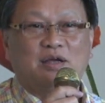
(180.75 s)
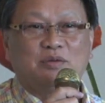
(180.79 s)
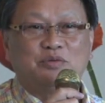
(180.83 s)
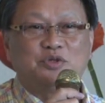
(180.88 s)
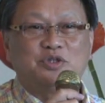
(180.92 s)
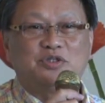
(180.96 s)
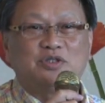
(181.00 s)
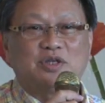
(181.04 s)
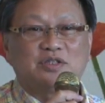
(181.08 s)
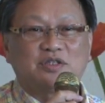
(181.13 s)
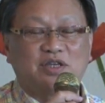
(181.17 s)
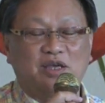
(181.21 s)

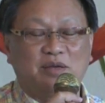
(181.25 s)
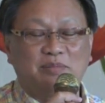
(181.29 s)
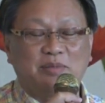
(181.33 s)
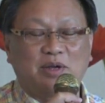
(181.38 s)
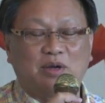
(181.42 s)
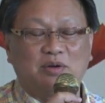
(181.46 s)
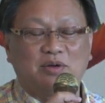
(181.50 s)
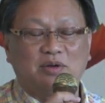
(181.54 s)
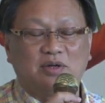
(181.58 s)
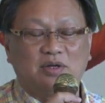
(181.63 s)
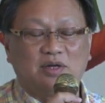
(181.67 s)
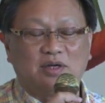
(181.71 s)
which just came
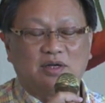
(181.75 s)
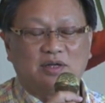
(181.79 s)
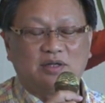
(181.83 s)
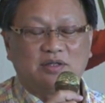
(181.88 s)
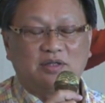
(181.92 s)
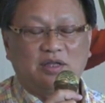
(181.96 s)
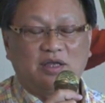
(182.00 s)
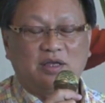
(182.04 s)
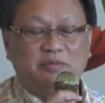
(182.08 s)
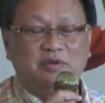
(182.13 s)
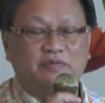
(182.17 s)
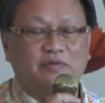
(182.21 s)
out a
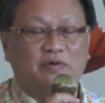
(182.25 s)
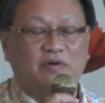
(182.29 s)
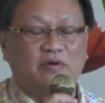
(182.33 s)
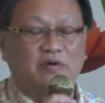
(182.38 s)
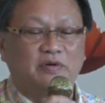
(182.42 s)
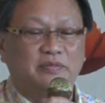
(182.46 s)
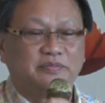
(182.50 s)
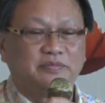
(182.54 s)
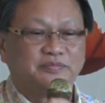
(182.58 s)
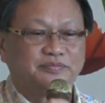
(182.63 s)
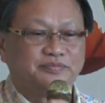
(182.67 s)
day before.